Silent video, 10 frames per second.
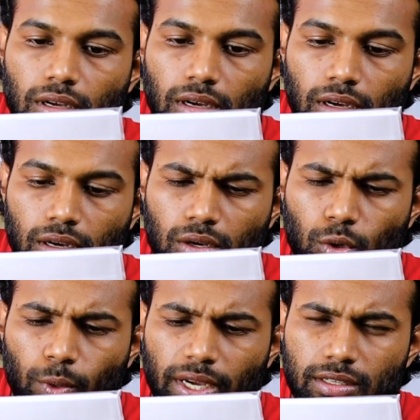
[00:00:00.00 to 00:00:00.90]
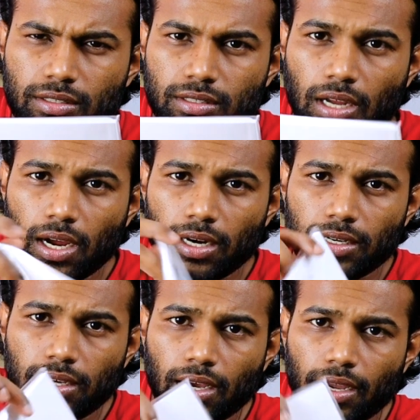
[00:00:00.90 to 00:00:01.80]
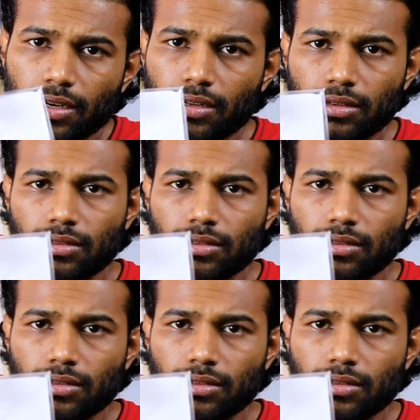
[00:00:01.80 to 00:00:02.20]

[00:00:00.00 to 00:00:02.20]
a quick start guide,